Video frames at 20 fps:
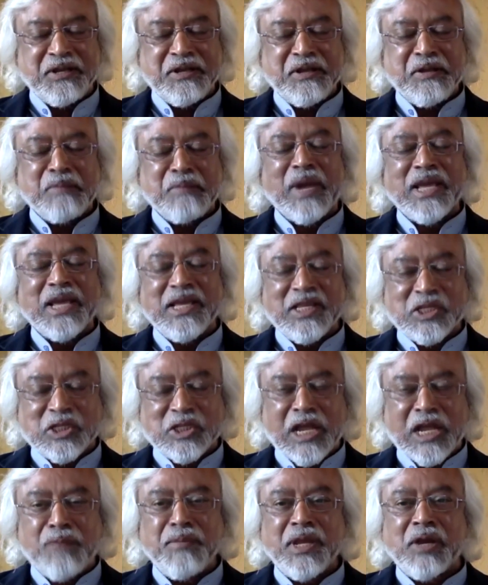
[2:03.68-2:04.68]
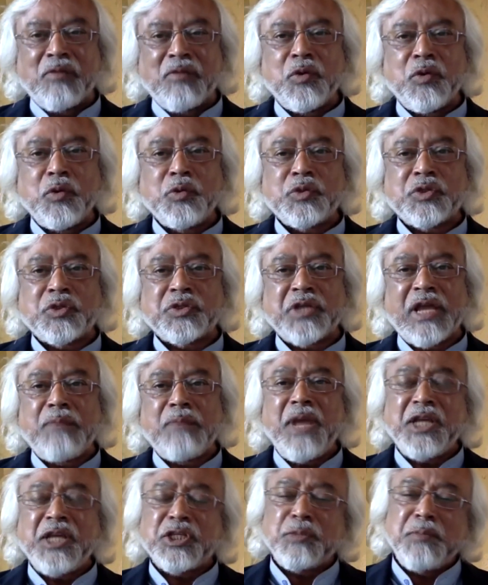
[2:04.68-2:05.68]
my Islamic roots and
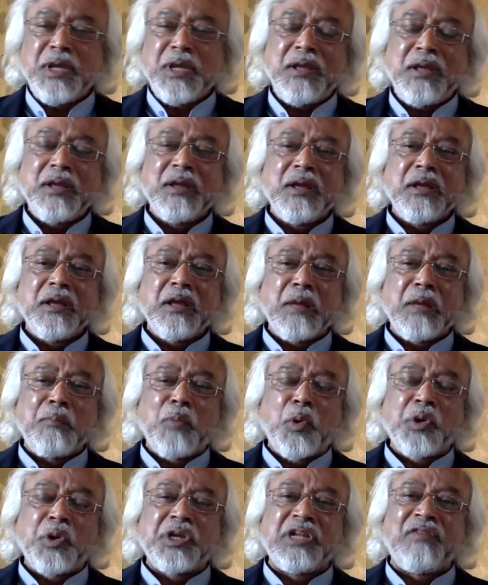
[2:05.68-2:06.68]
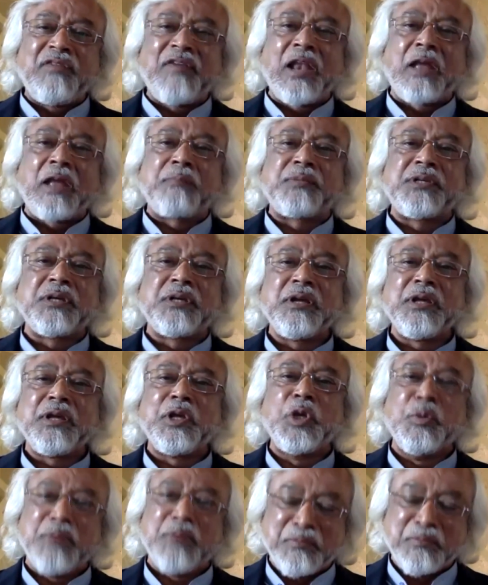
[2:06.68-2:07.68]
makes me a more developed
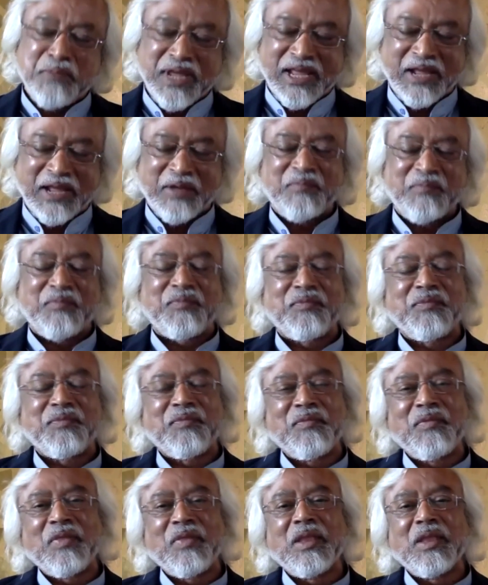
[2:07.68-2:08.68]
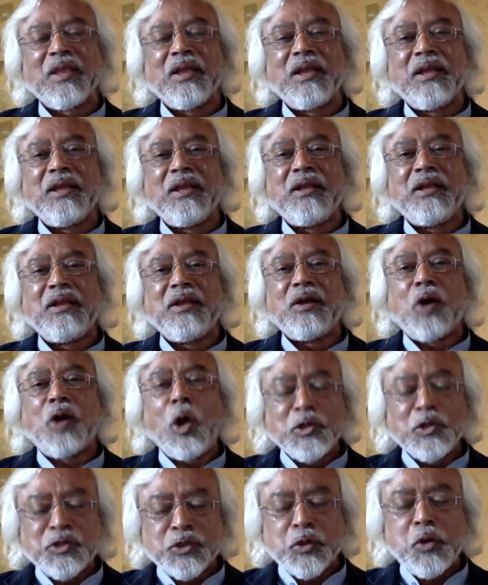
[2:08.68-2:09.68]
human being.
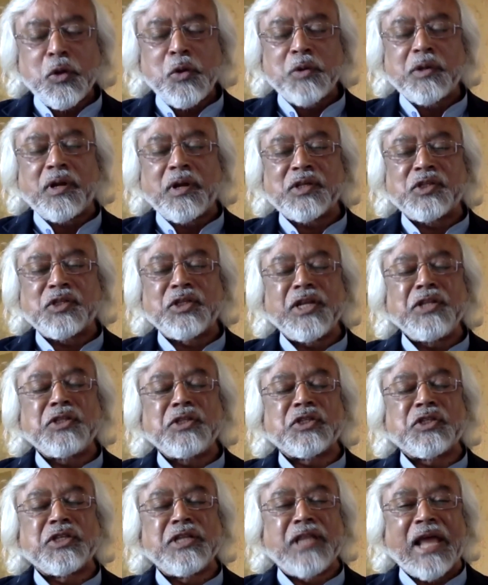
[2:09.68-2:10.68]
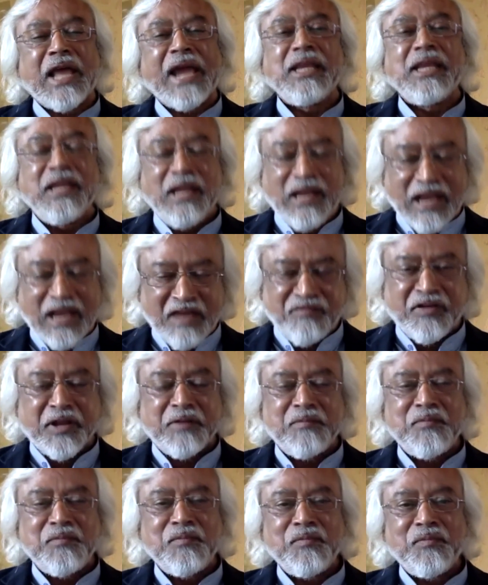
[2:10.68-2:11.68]
Also, since
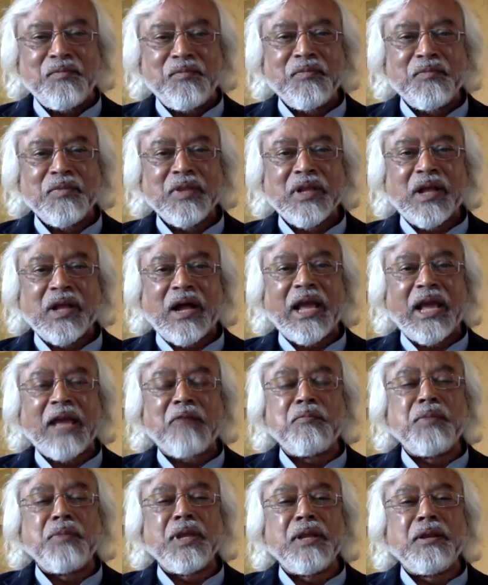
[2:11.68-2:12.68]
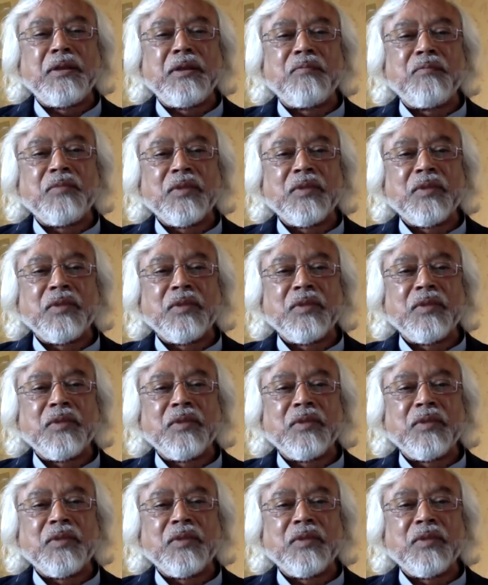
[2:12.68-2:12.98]
9/11, I have been